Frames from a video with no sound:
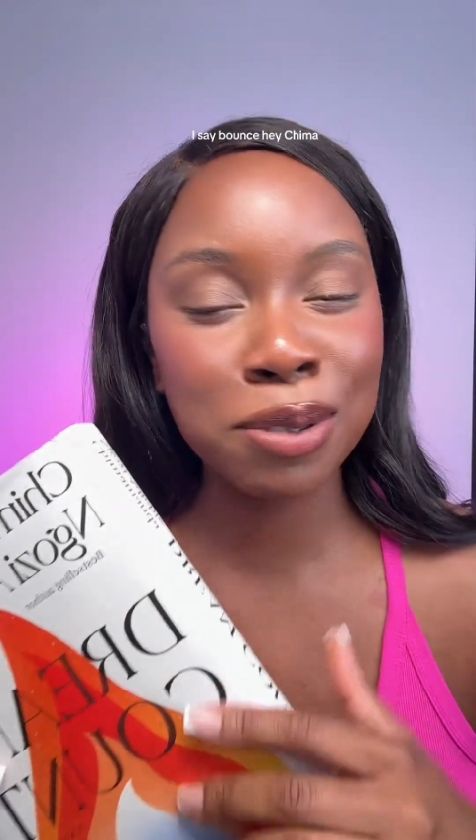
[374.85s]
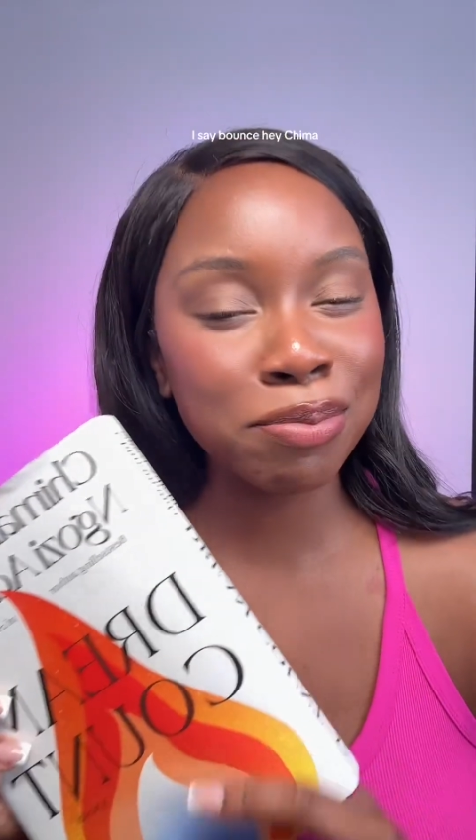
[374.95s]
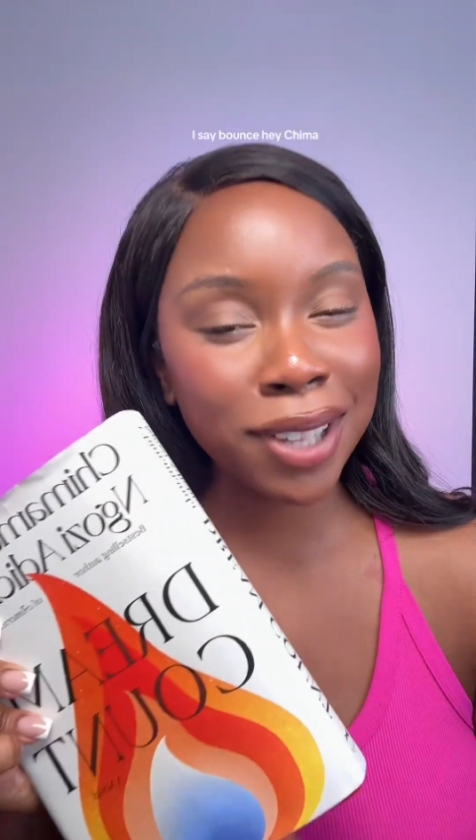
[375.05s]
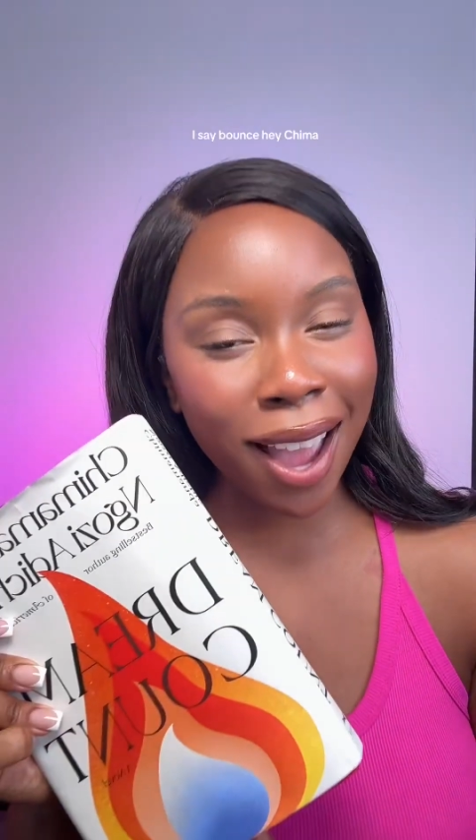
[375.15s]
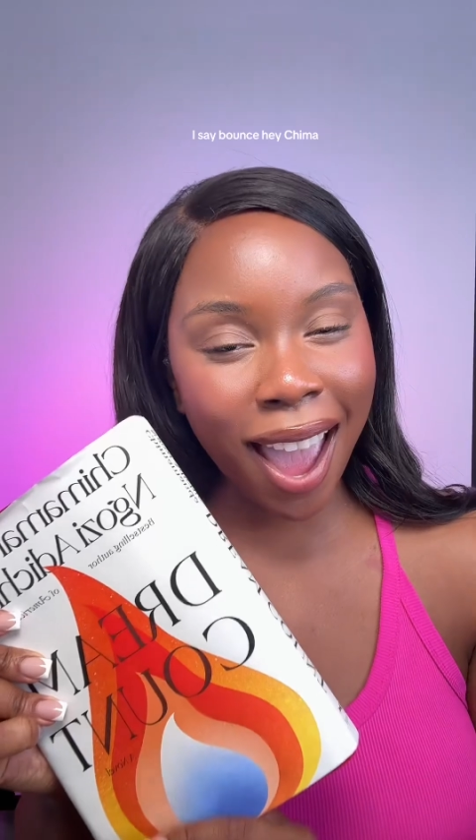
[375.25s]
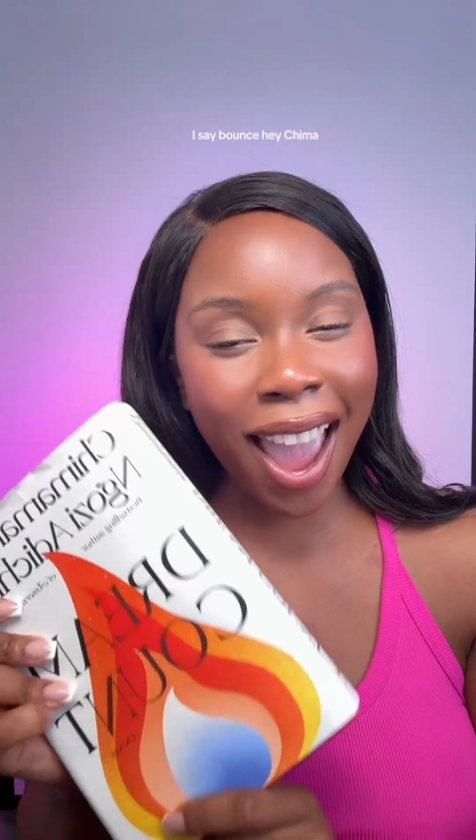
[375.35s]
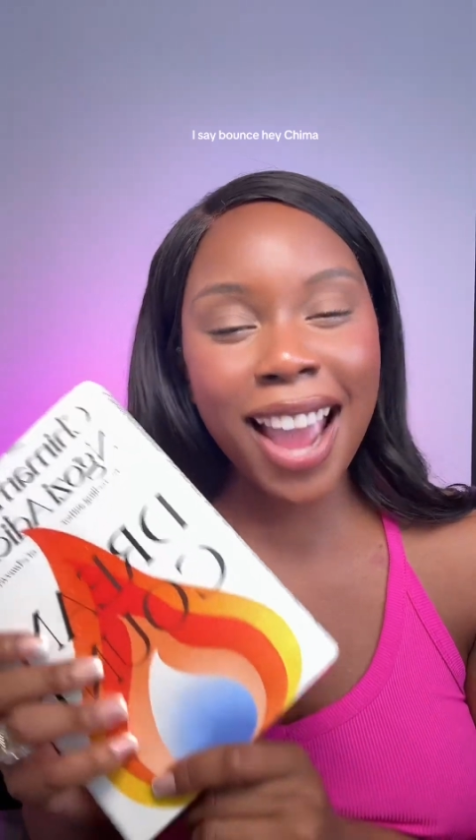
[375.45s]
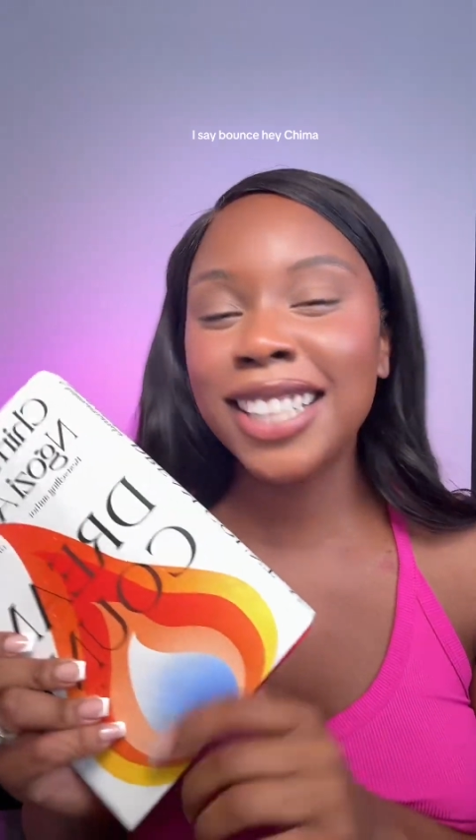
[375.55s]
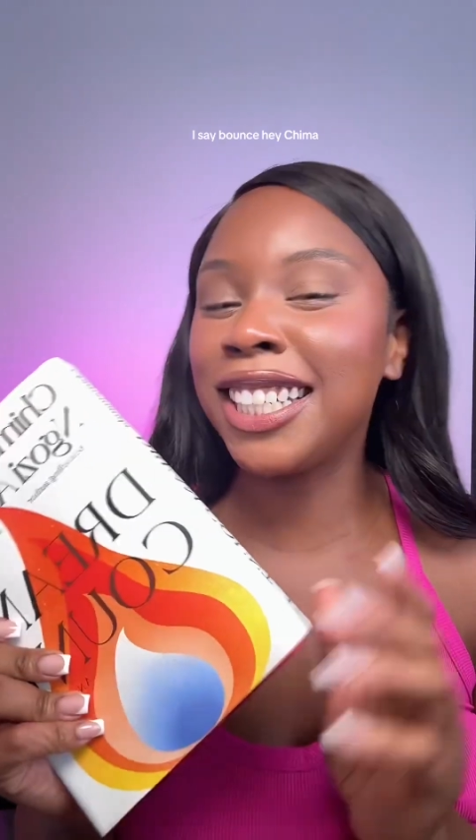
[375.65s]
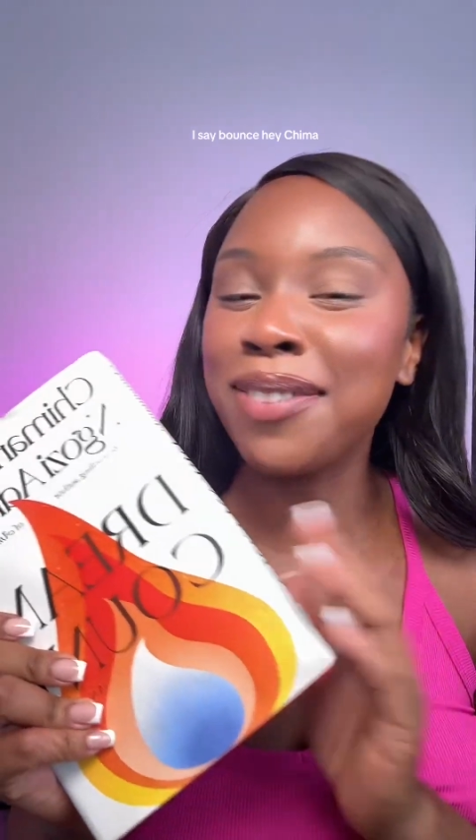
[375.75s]
Okay,
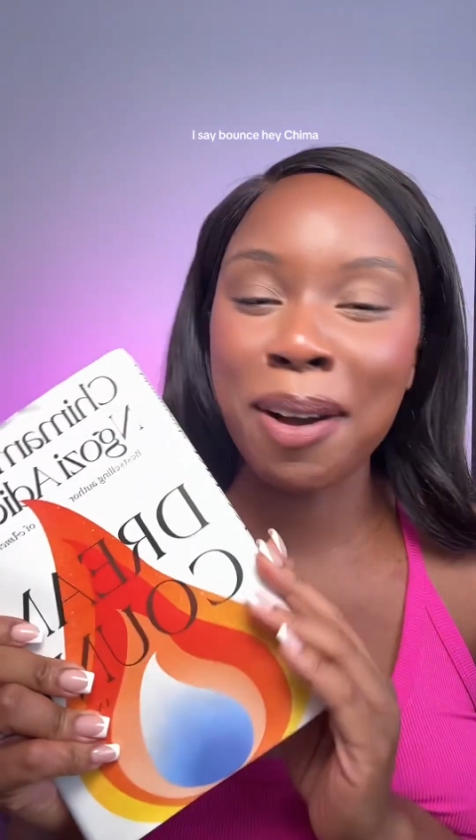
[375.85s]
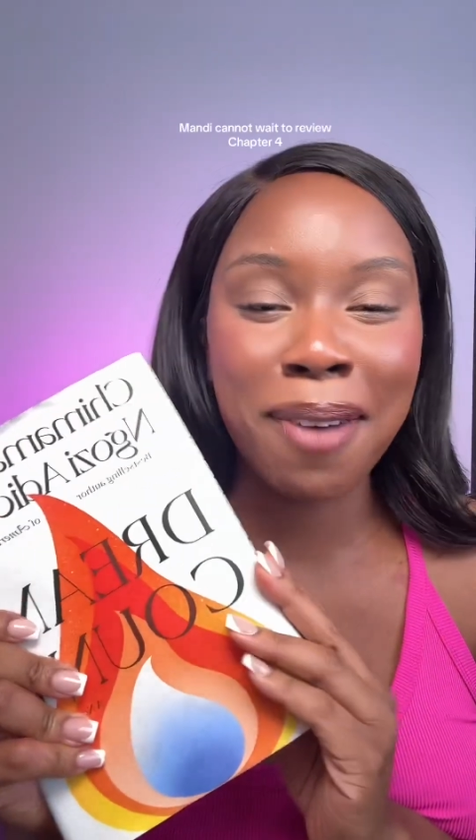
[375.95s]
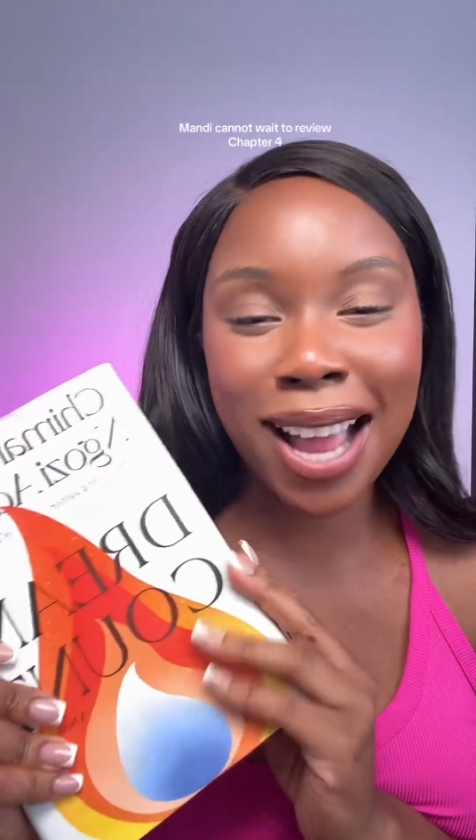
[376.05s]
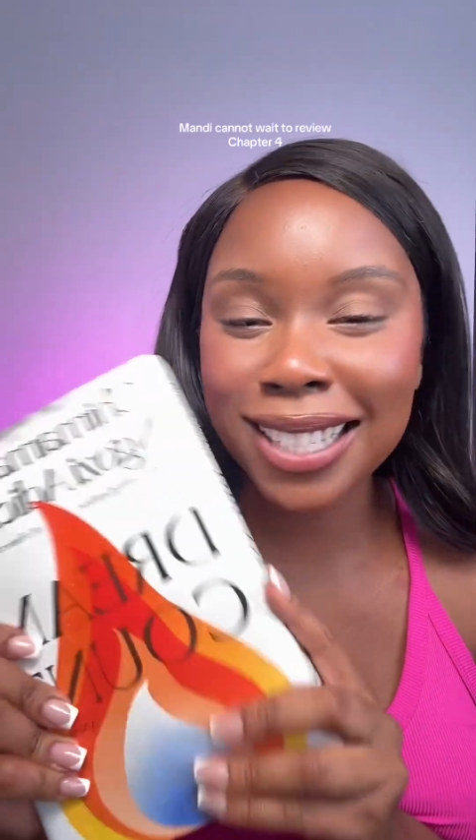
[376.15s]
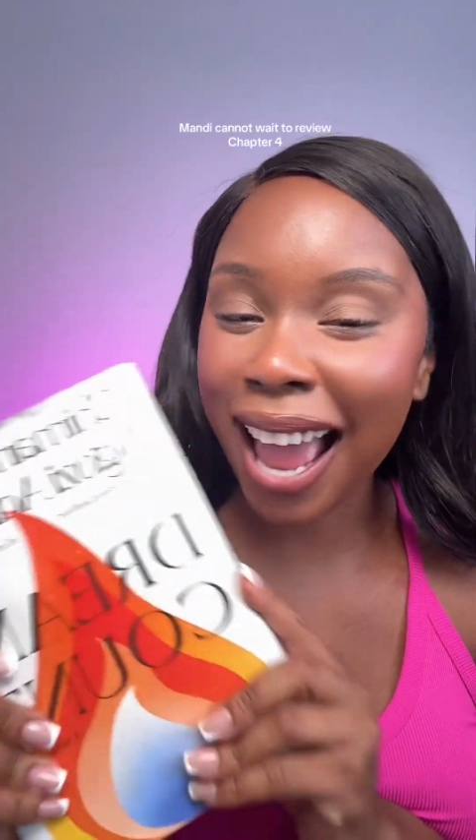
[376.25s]
Chimamanda,